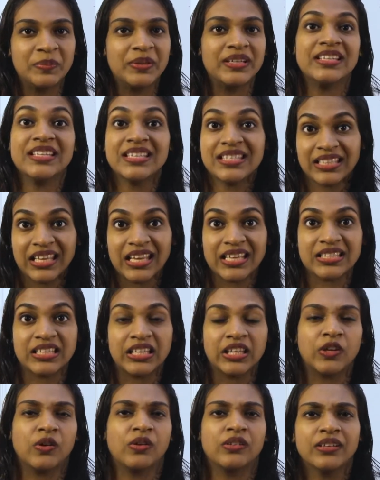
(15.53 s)
be
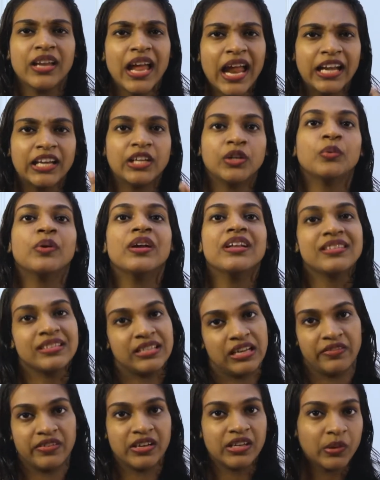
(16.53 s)
discussing on advanced
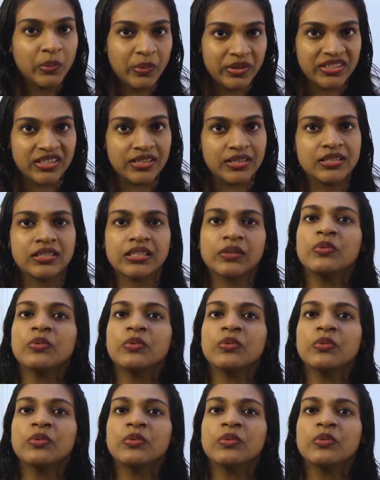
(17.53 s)
level questions,